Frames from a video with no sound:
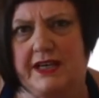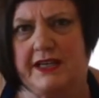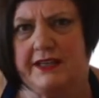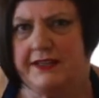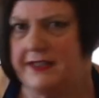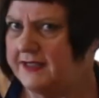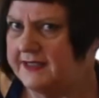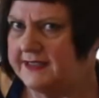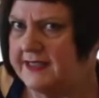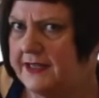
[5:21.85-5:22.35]

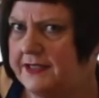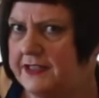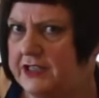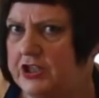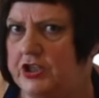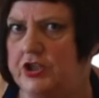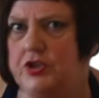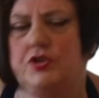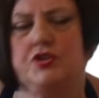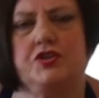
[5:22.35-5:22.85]
that is
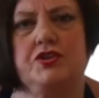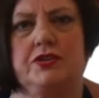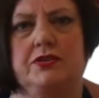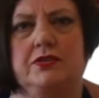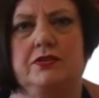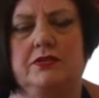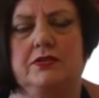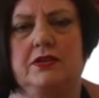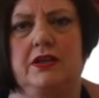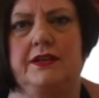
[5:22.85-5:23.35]

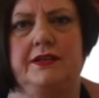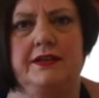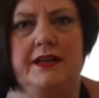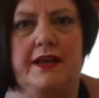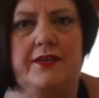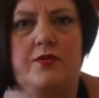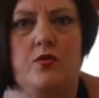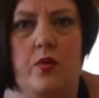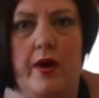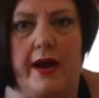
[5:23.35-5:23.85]
unusual,
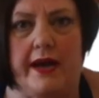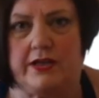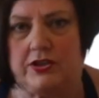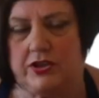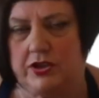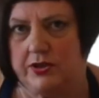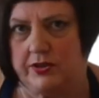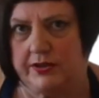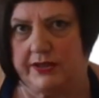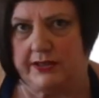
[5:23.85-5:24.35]
another way
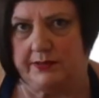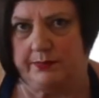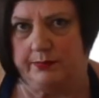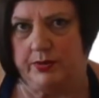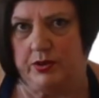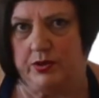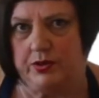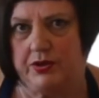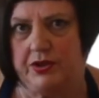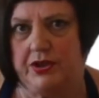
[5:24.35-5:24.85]
to look at
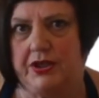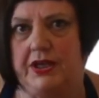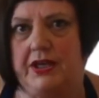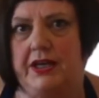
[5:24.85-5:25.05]
milk,